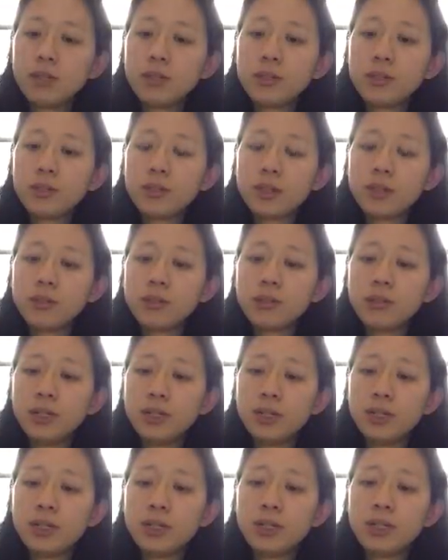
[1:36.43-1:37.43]
So
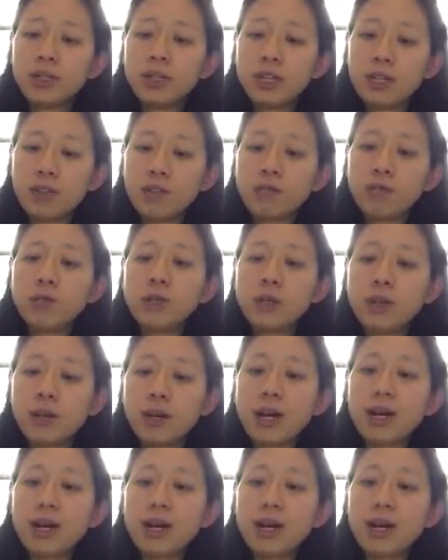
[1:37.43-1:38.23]
if we are